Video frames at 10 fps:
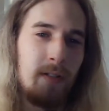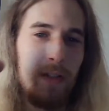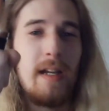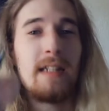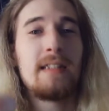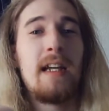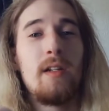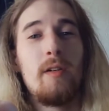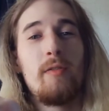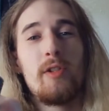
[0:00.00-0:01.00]
You guys gotta
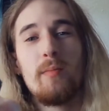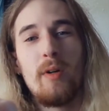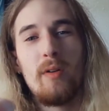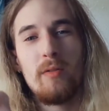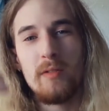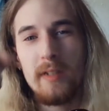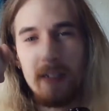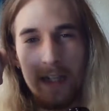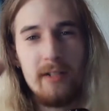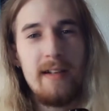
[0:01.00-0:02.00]
load your bowls,
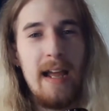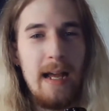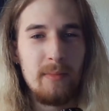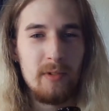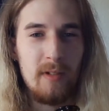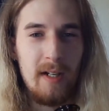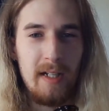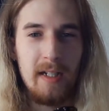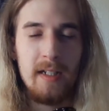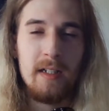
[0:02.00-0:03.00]
get your dabs ready,